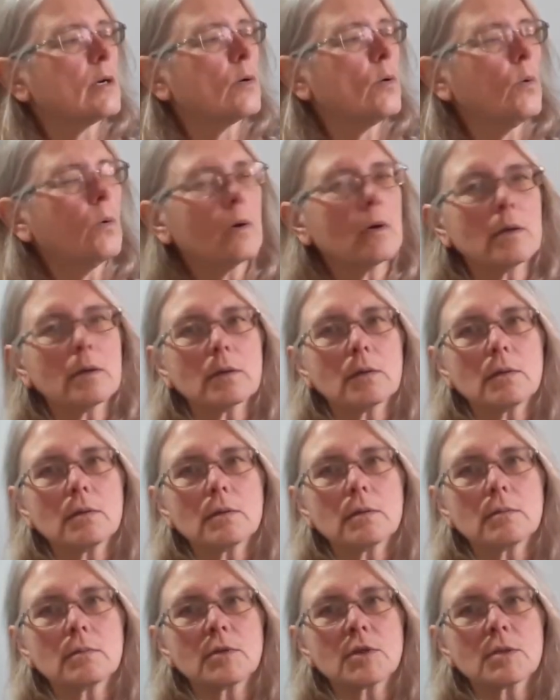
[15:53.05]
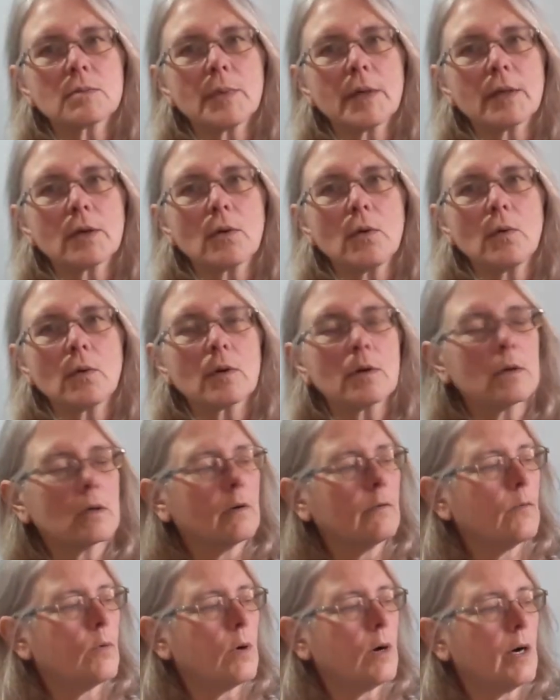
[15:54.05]
a quart? Just about a quart
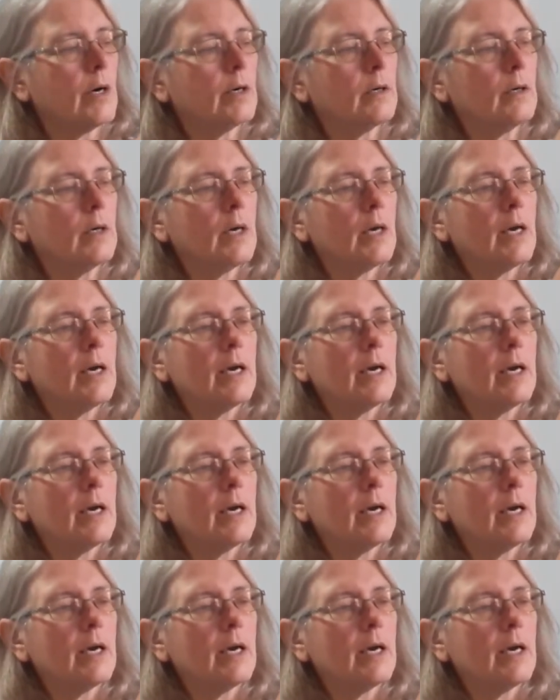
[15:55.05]
of water.